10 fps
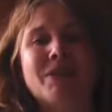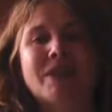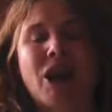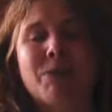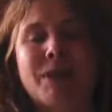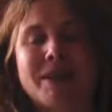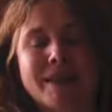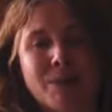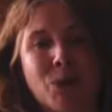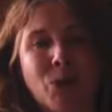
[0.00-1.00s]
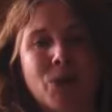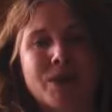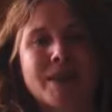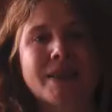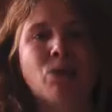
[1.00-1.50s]
you to come and
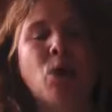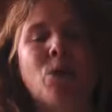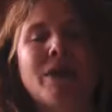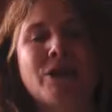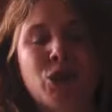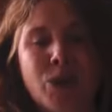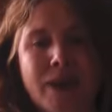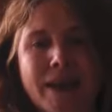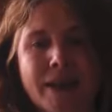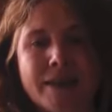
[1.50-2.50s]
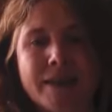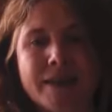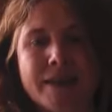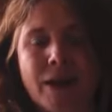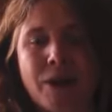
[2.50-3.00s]
support what we're doing in this
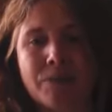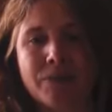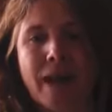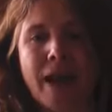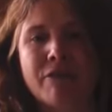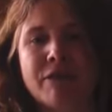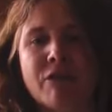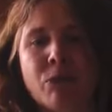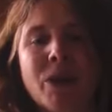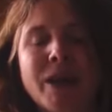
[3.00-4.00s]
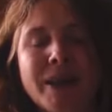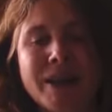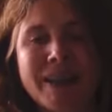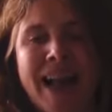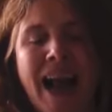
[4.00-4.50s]
area of
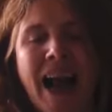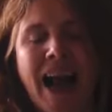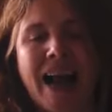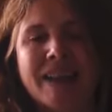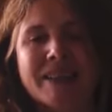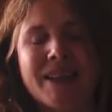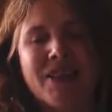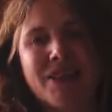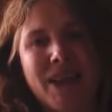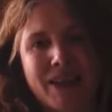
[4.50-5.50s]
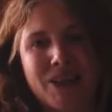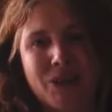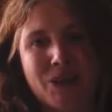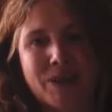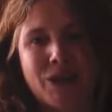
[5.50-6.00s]
work, and thank
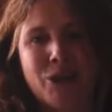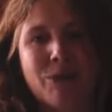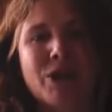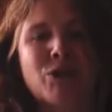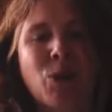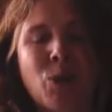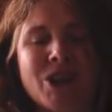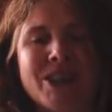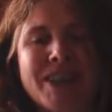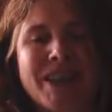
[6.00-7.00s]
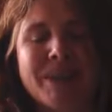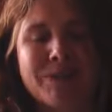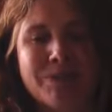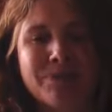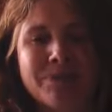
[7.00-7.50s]
you so much for watching.
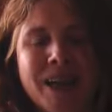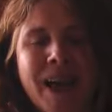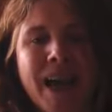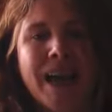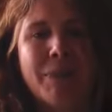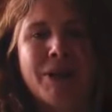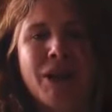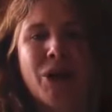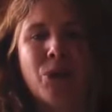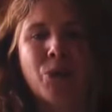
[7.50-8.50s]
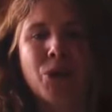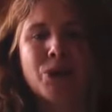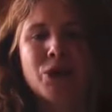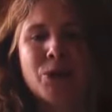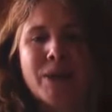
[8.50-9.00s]
Let me know what
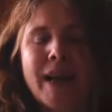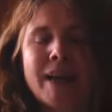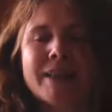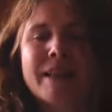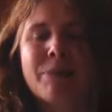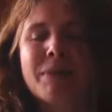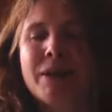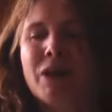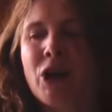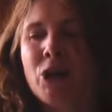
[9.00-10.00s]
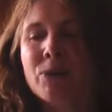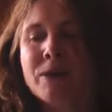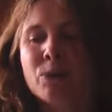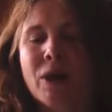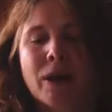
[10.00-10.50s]
you're doing, and let me know
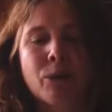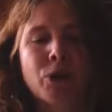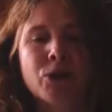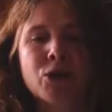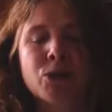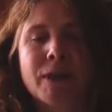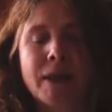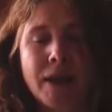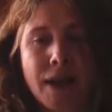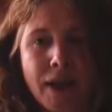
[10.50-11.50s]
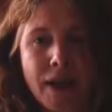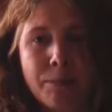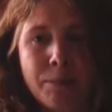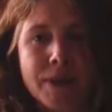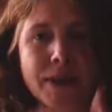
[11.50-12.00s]
as well what you're doing
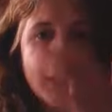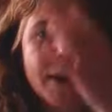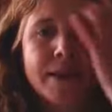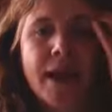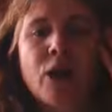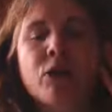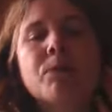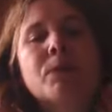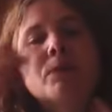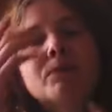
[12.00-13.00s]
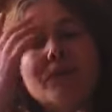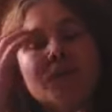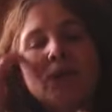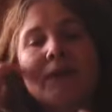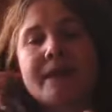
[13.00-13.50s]
in particular to help
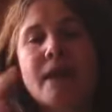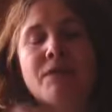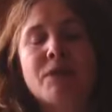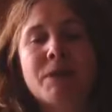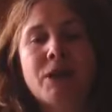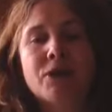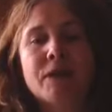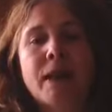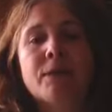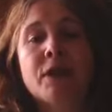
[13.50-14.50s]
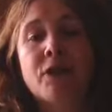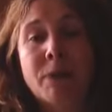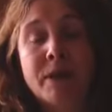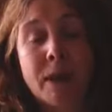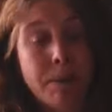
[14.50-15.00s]
sort of save the bees yourselves. Are you
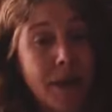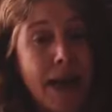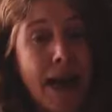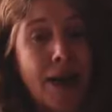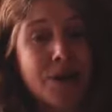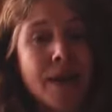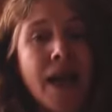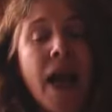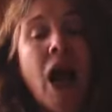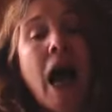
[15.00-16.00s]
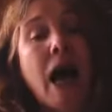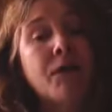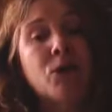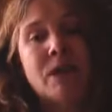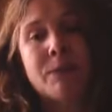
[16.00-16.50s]
building a bee house? Have
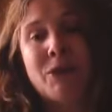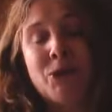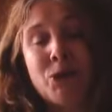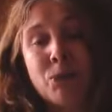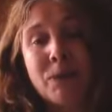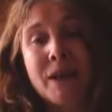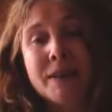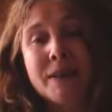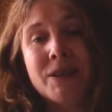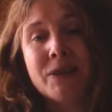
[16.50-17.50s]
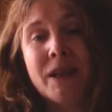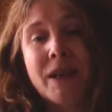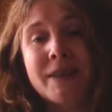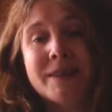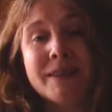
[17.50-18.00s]
you got some unusual plants in your
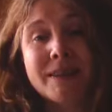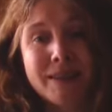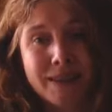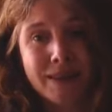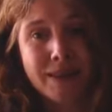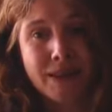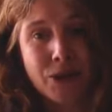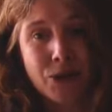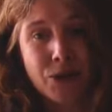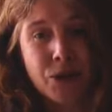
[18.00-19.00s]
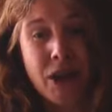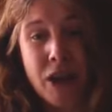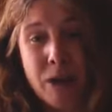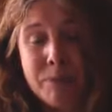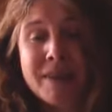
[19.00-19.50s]
garden, unusual
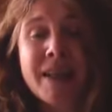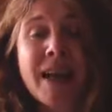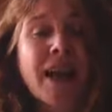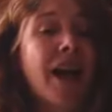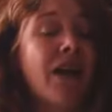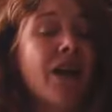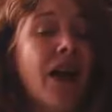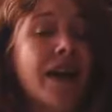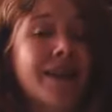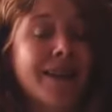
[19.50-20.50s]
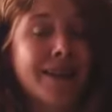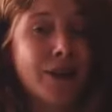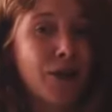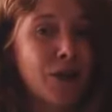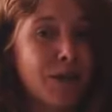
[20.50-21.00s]
herbs, anything that's
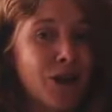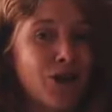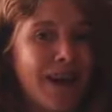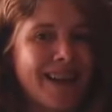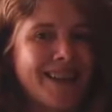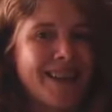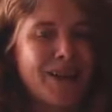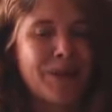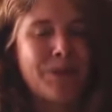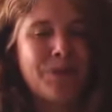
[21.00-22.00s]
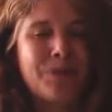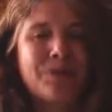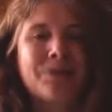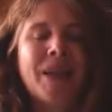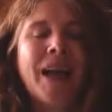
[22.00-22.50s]
going to be attracting them?
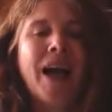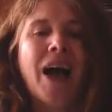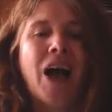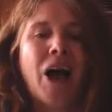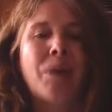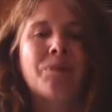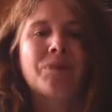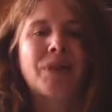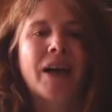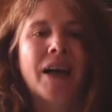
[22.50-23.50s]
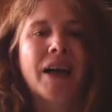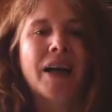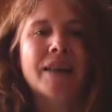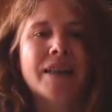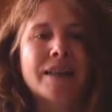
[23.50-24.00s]

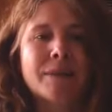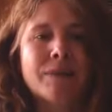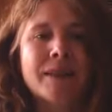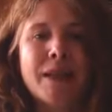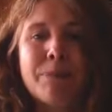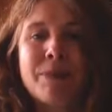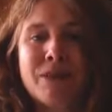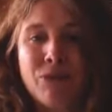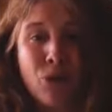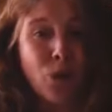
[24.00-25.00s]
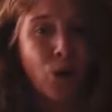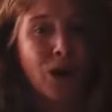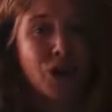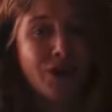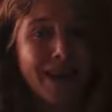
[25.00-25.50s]
Some tips for
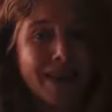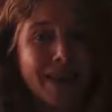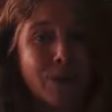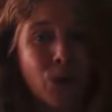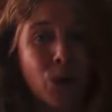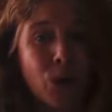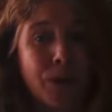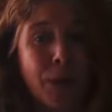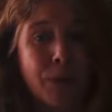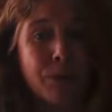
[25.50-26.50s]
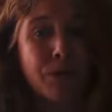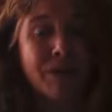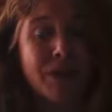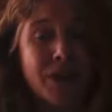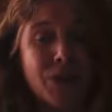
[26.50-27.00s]
attracting more, that would be very